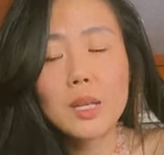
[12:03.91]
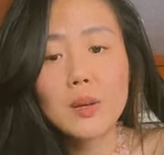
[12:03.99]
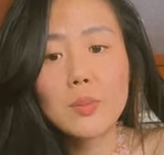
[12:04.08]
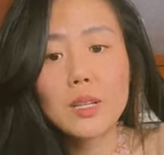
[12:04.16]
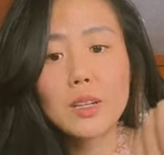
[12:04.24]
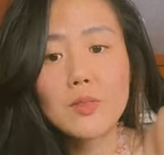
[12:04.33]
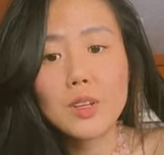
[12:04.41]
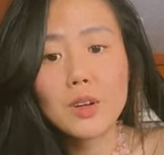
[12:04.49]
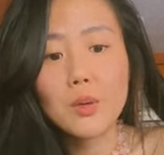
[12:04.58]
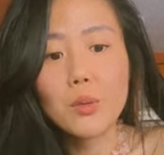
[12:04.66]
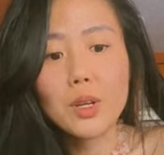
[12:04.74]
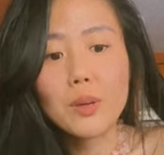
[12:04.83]
how many different
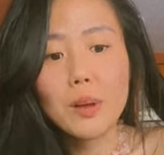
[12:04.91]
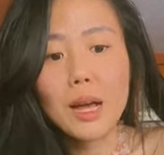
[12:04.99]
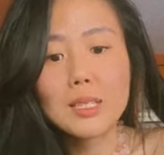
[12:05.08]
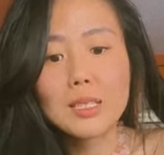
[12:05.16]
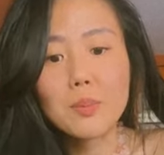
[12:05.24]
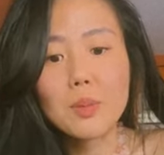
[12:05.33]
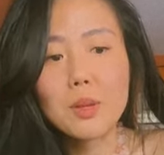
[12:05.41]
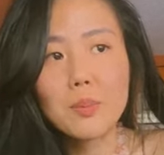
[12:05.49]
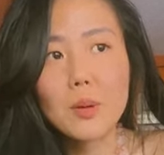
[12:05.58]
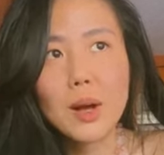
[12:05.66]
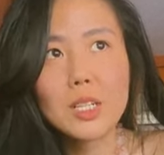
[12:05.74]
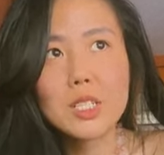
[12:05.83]
career paths that
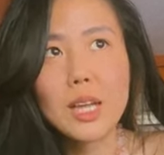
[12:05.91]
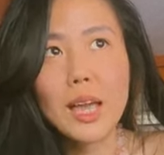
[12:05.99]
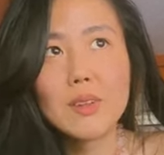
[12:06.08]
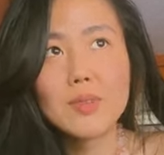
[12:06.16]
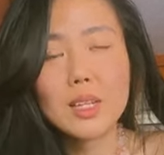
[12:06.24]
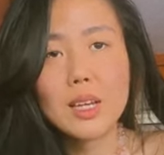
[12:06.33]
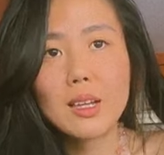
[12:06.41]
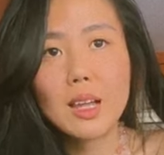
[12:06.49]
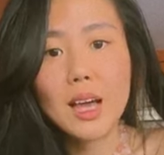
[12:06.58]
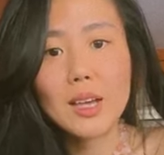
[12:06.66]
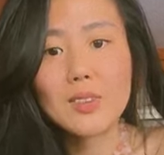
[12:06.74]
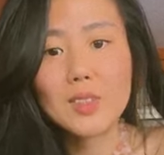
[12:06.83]
people actually have in their
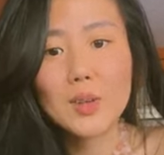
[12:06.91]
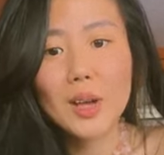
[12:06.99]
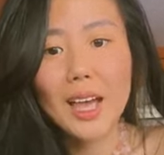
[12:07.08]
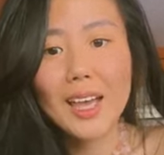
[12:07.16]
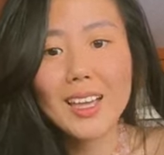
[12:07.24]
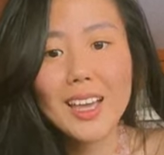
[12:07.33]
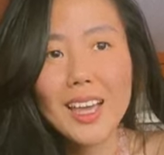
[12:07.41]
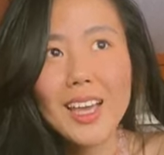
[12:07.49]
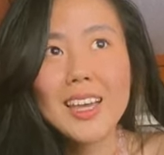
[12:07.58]
lives, okay?